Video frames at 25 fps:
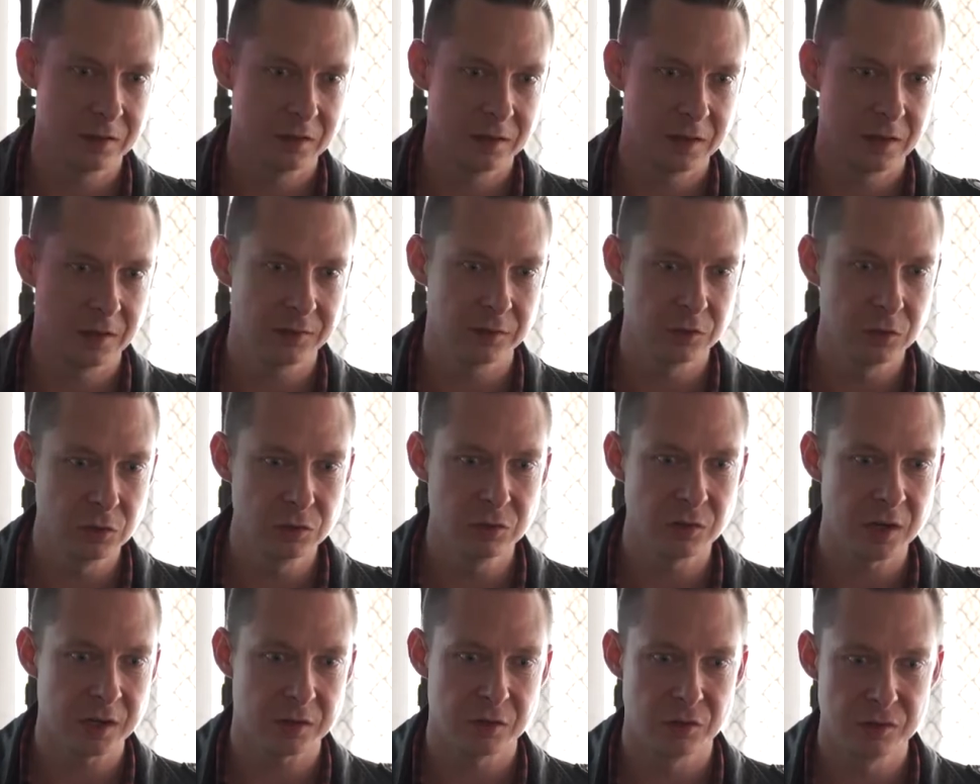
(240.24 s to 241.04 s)
As a new
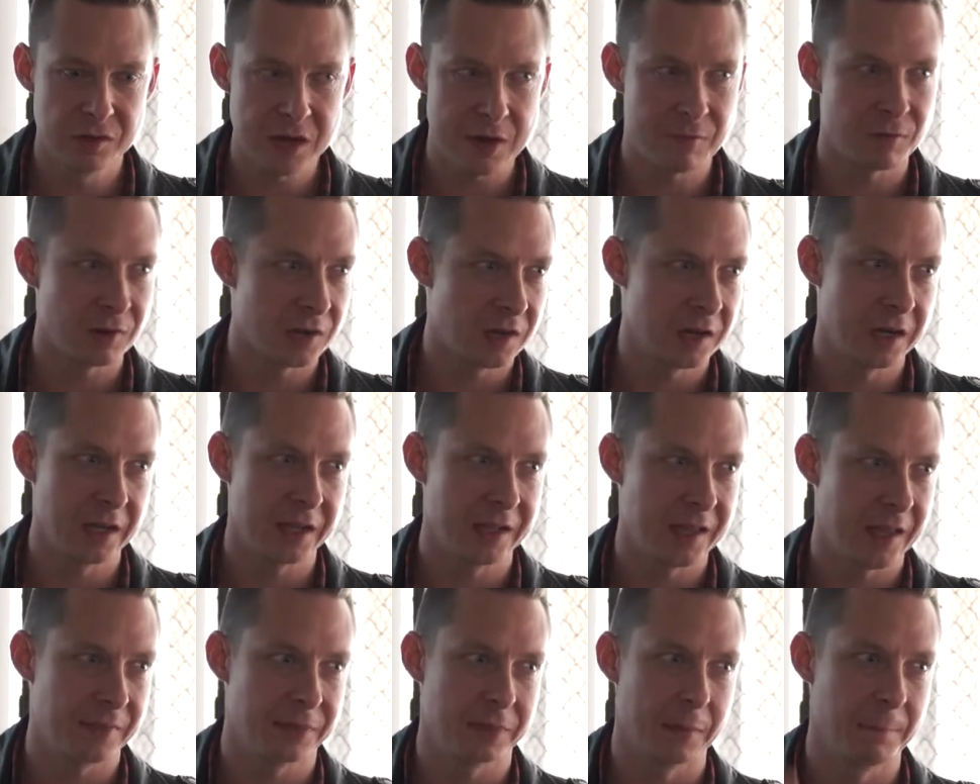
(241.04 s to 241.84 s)
director, you're never going to
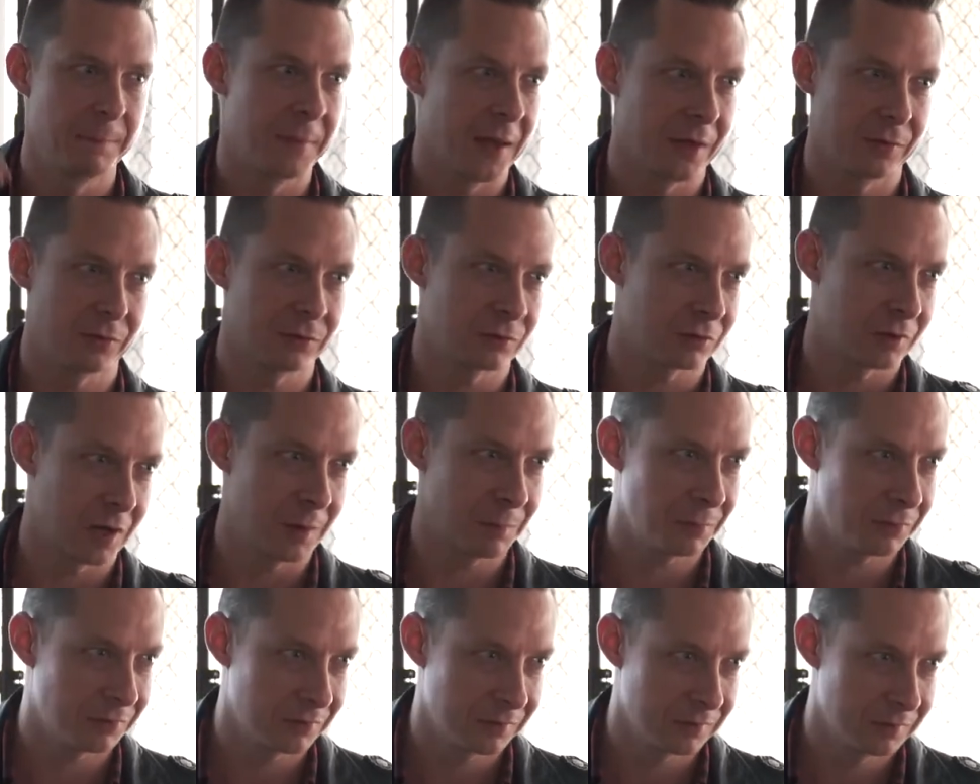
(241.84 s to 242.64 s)
get the best
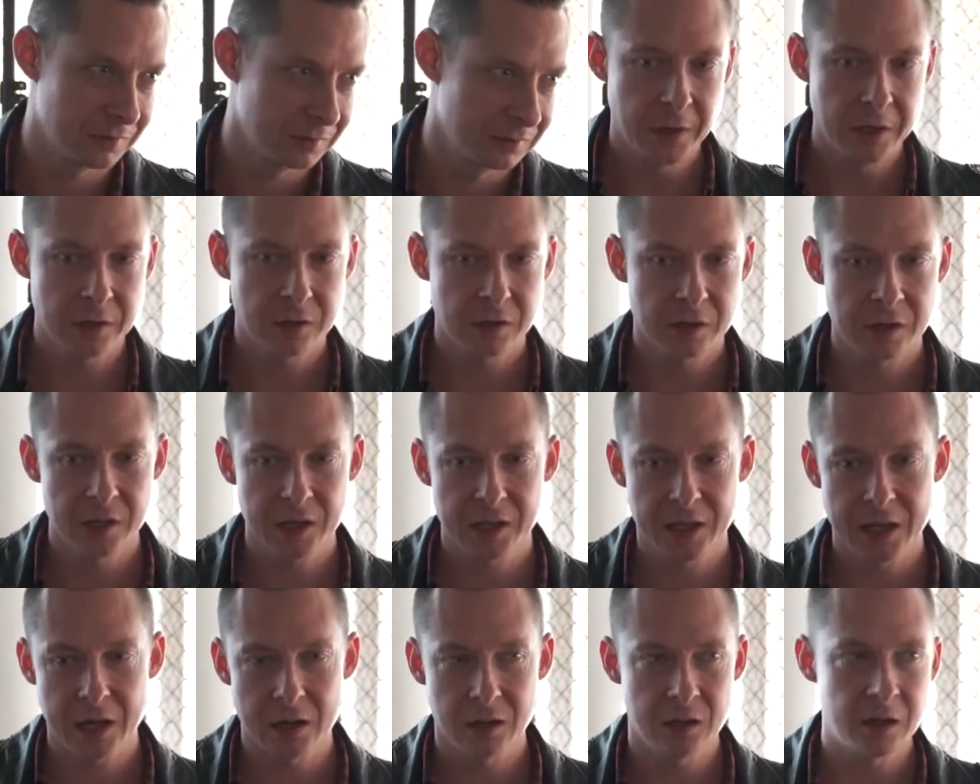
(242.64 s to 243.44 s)
scripts. But you're going
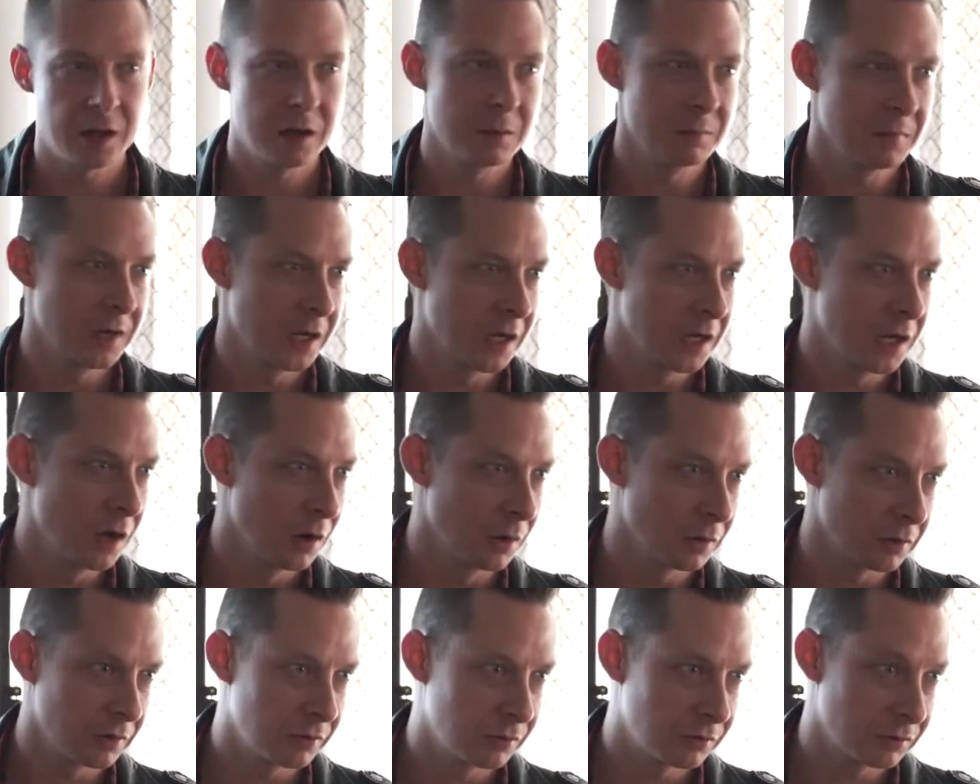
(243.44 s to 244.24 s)
to get a lot of
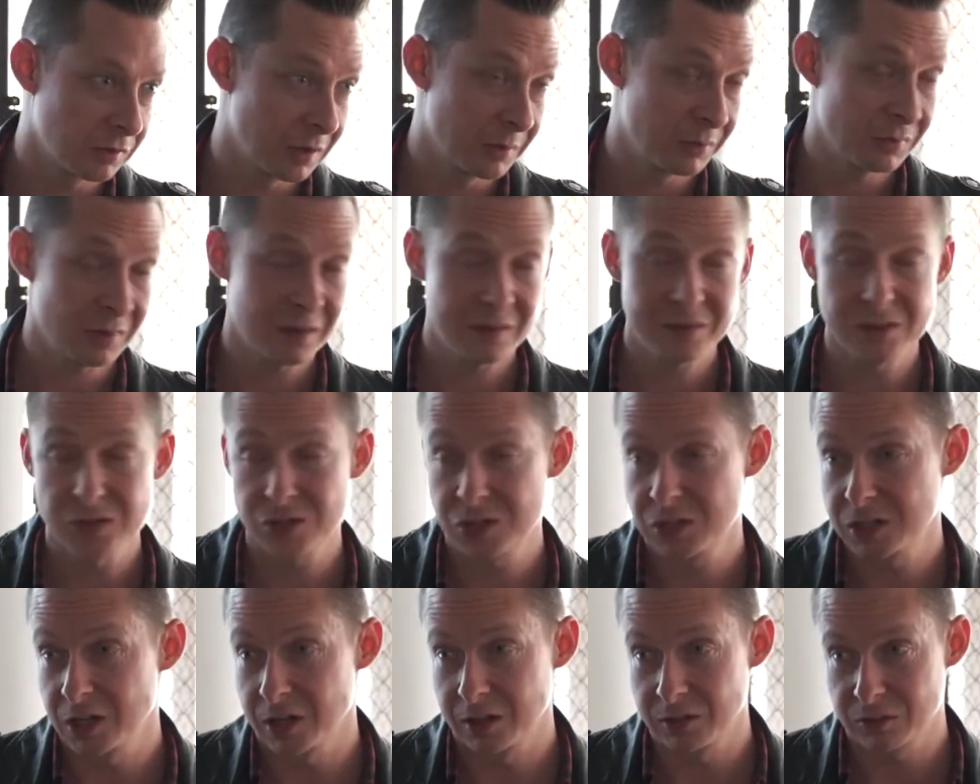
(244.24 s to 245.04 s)
mediocre scripts or even
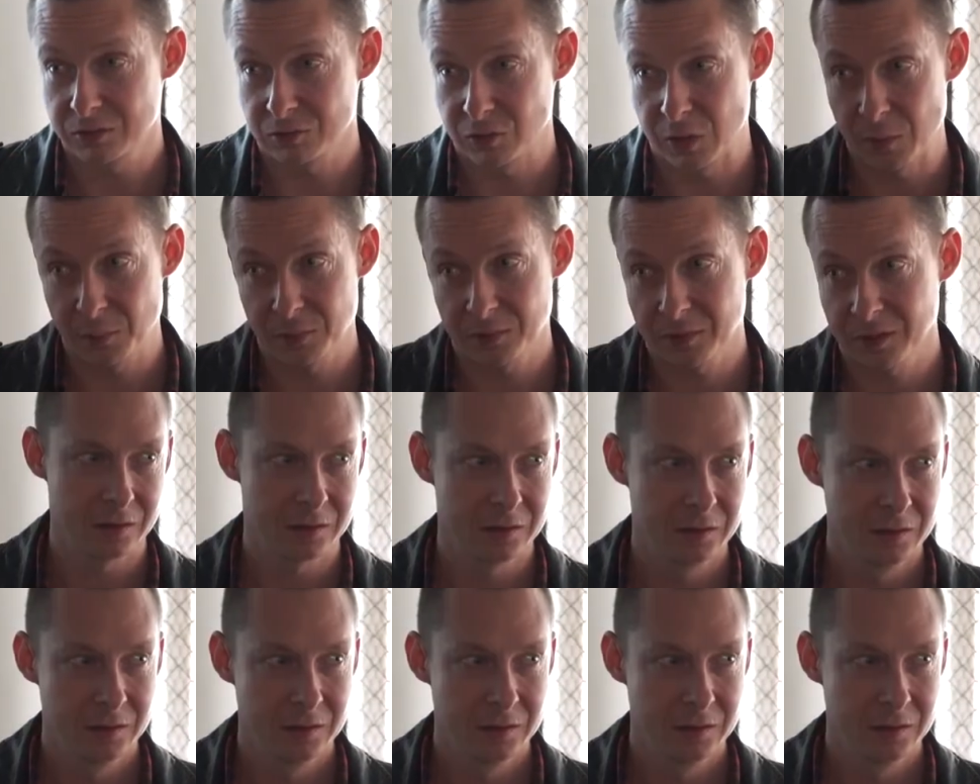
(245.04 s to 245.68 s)
shitty scripts.